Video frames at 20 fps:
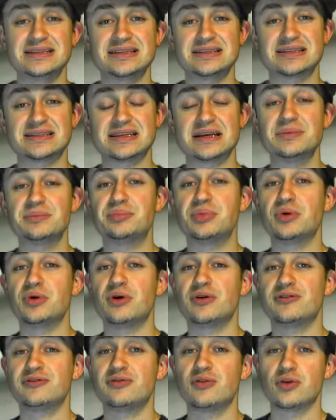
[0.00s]
simple,
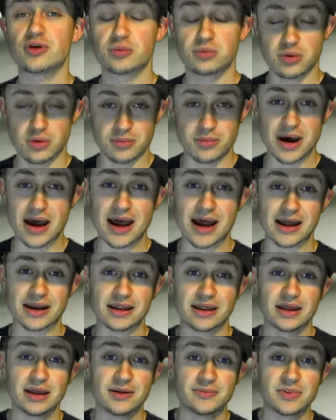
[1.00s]
affordable mod.
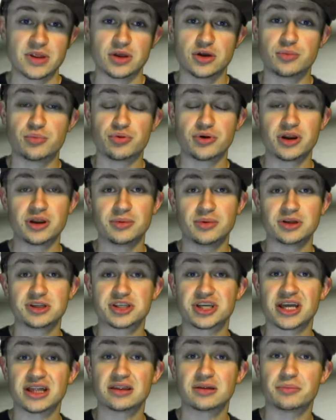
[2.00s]
You pretty
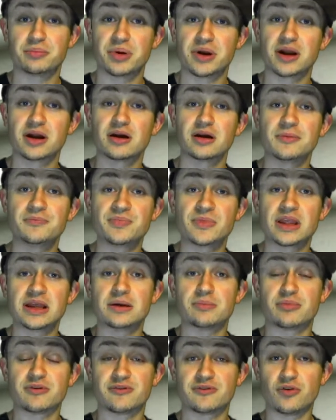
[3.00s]
much get the bigger
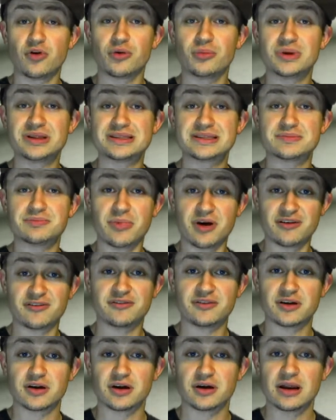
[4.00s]
performance
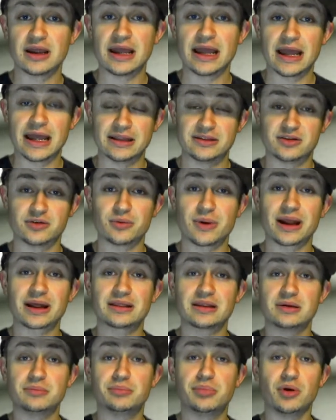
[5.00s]
muffler and
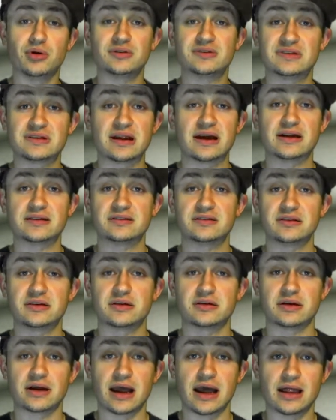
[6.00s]
directly bolt it onto
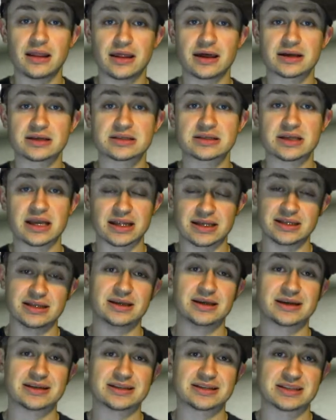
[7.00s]
your LX and
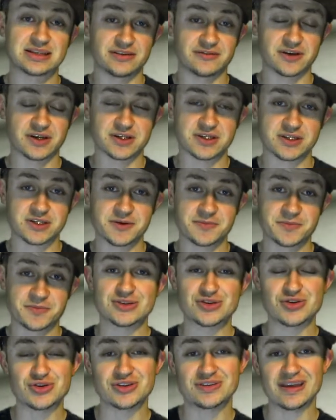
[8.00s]
EX Civics.
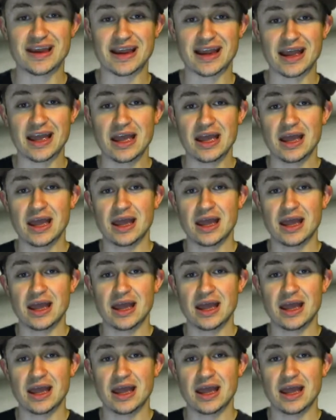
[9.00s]
So you take